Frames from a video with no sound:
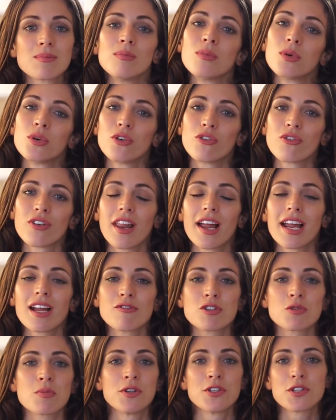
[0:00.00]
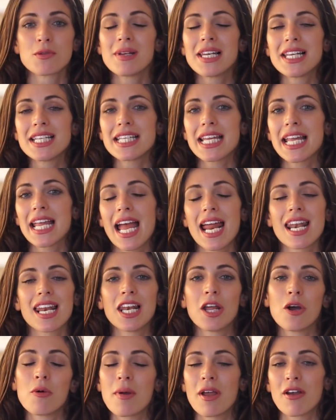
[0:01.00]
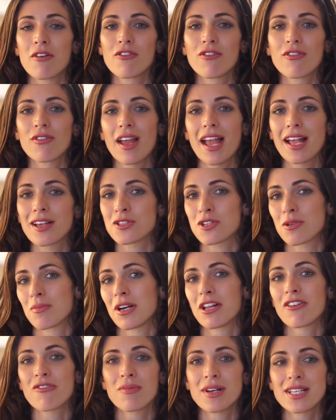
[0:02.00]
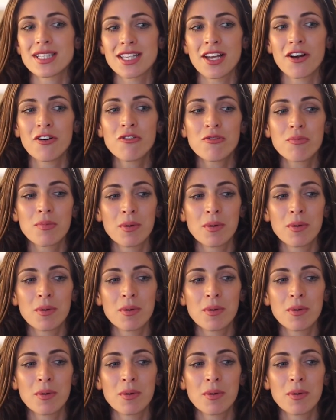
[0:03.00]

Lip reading: more for like responsibility and a little bit of extra money for myself.